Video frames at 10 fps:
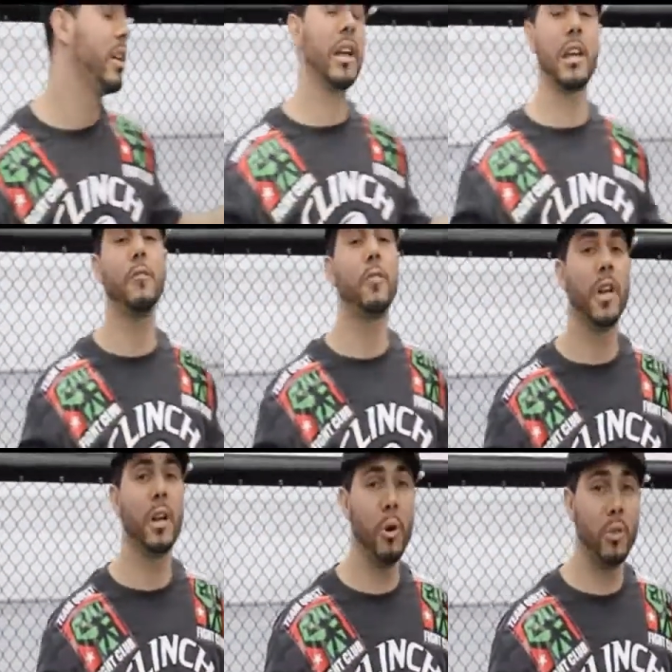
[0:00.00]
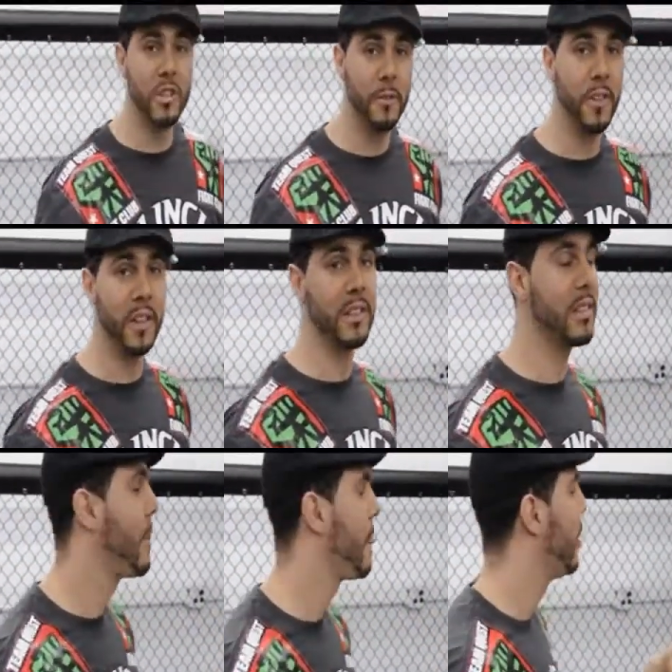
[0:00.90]
can't forget about defense.
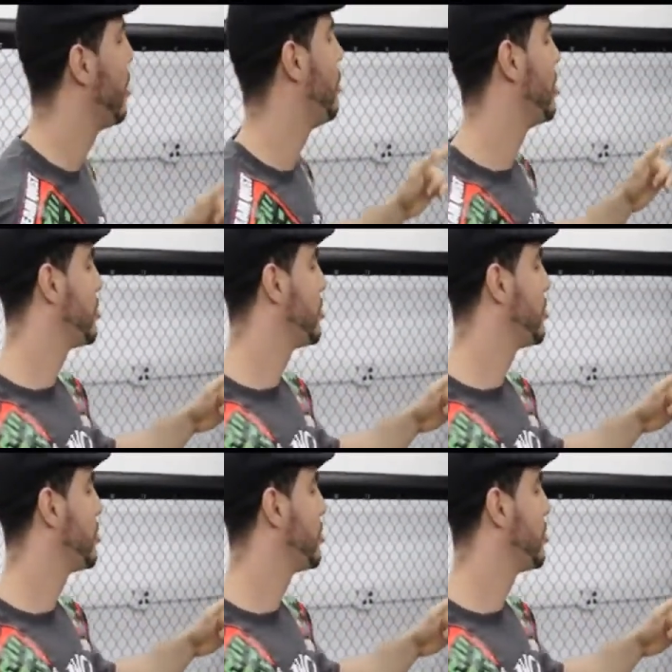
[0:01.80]
When you